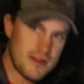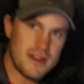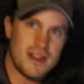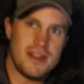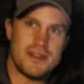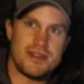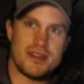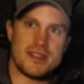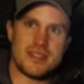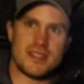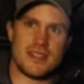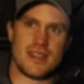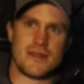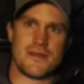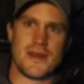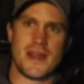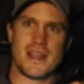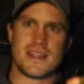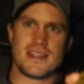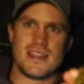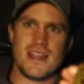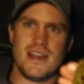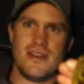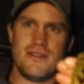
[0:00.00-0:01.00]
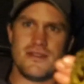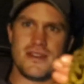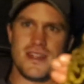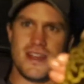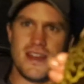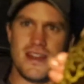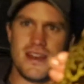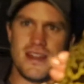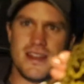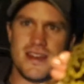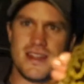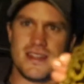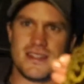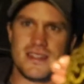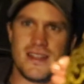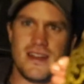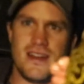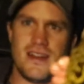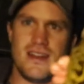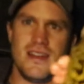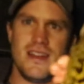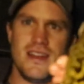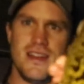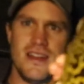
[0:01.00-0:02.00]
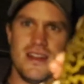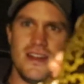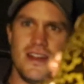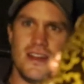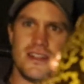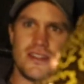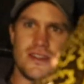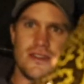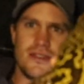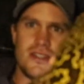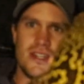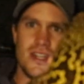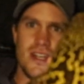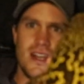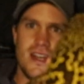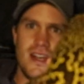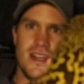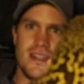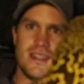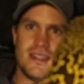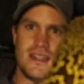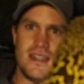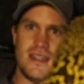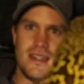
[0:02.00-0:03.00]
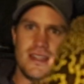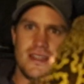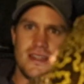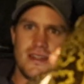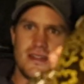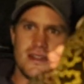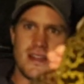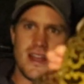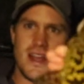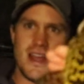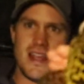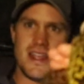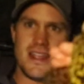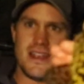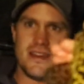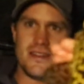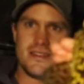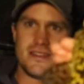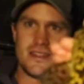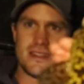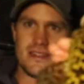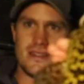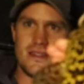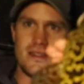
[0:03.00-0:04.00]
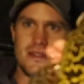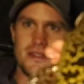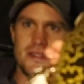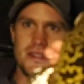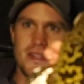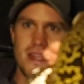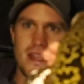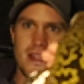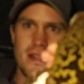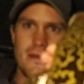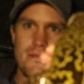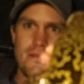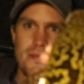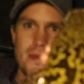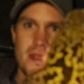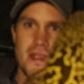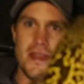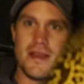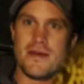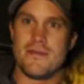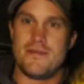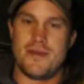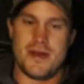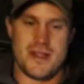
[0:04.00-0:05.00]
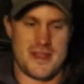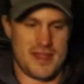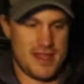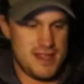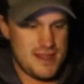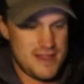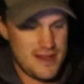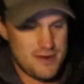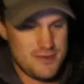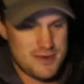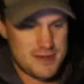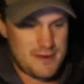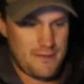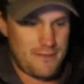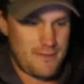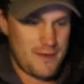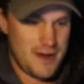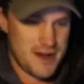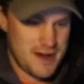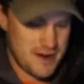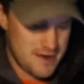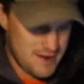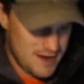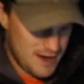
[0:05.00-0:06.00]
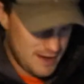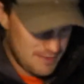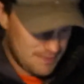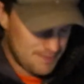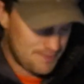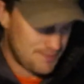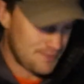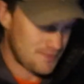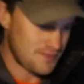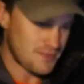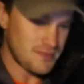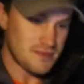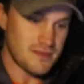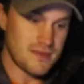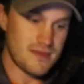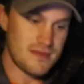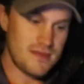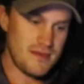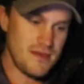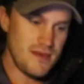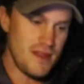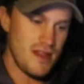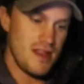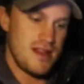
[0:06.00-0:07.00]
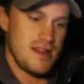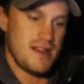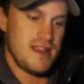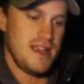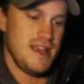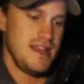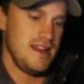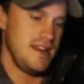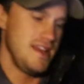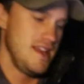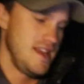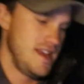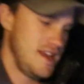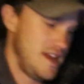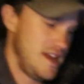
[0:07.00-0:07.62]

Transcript: I haven't let this thing back down yet. And I saw, so just a little guy here, just a little dink, but that thing was fired up. Again,